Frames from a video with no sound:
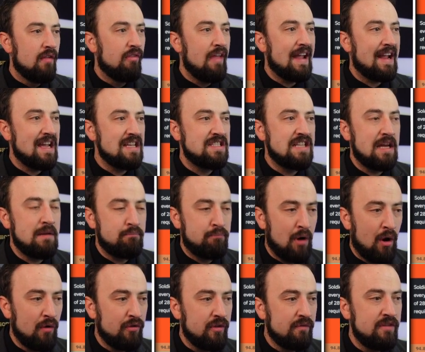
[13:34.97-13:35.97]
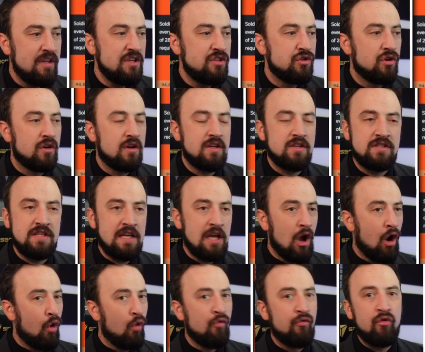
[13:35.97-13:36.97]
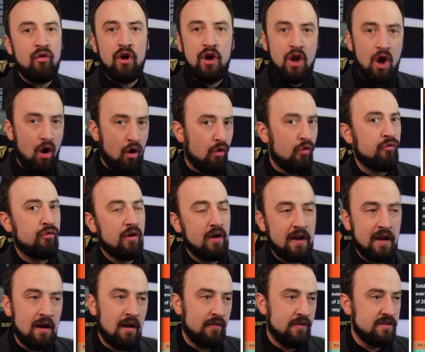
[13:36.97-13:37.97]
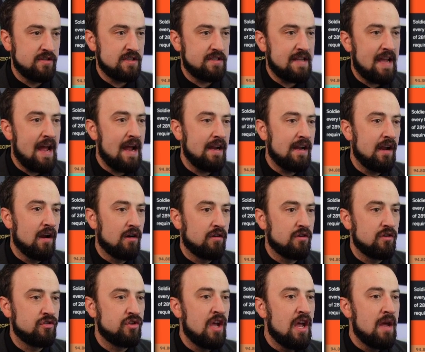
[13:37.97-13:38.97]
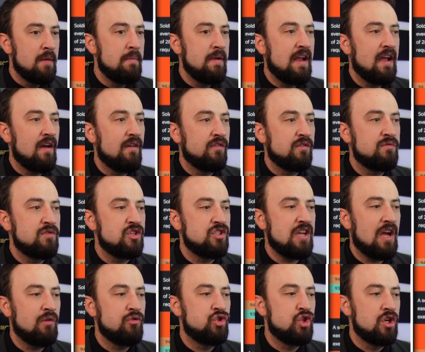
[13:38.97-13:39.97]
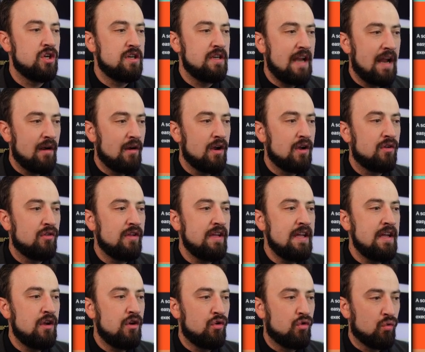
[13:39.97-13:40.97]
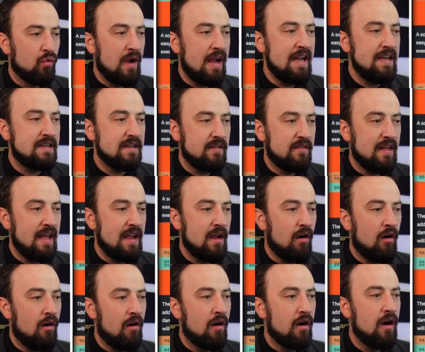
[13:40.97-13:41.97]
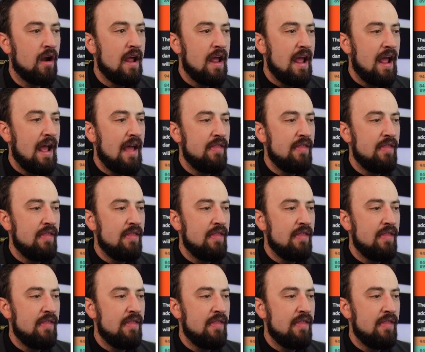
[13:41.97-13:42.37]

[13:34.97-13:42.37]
Like I said, both of these you're going to see over and over again on these attack characters because of just how generically great they are.